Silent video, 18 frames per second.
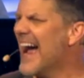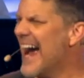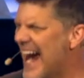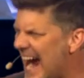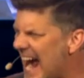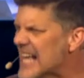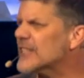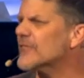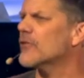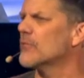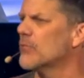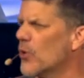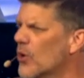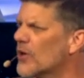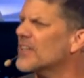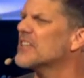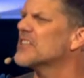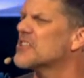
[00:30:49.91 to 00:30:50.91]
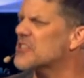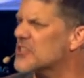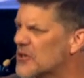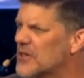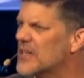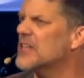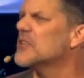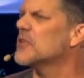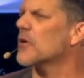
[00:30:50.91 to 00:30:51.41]
Ask for more
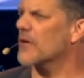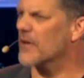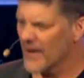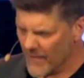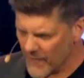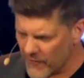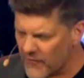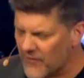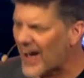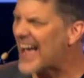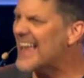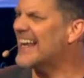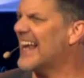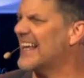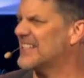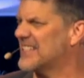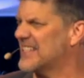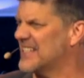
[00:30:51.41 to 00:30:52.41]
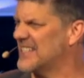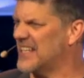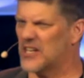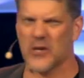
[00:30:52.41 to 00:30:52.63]
concerning your finances